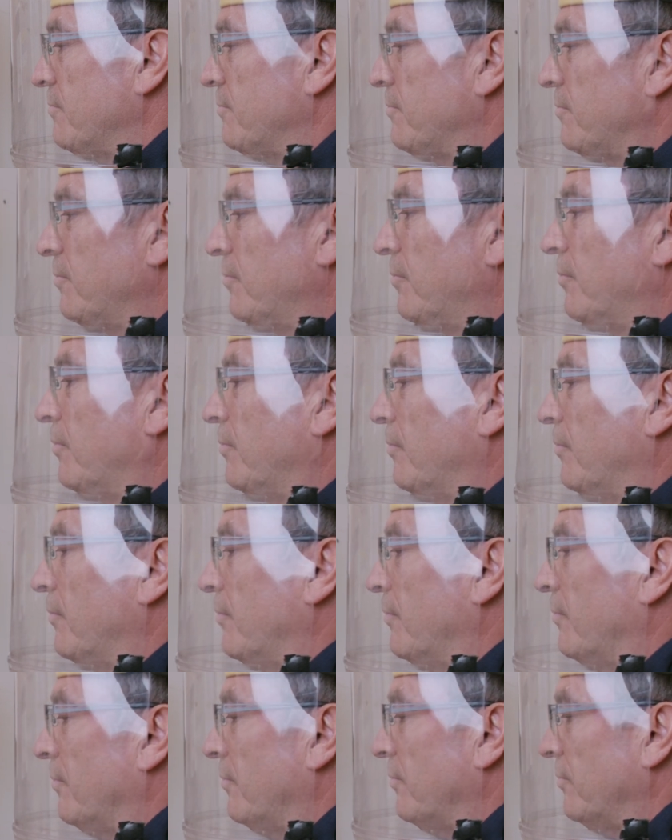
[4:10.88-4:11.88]

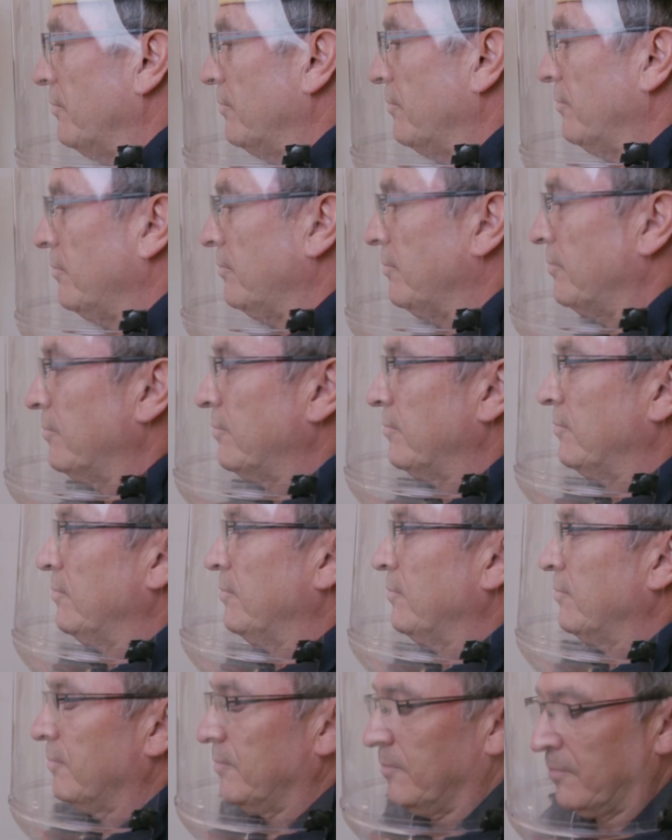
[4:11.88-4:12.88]

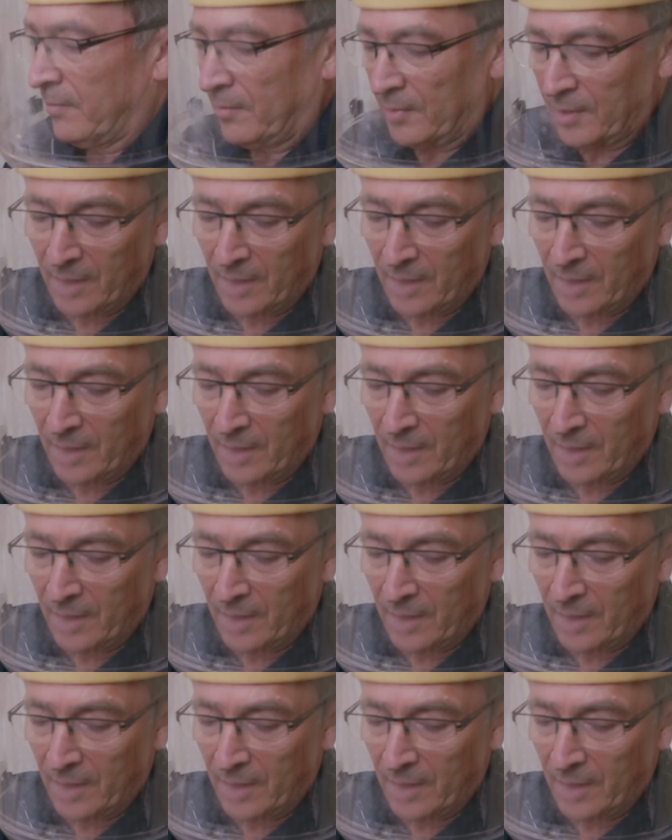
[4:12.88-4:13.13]
(no one is talking)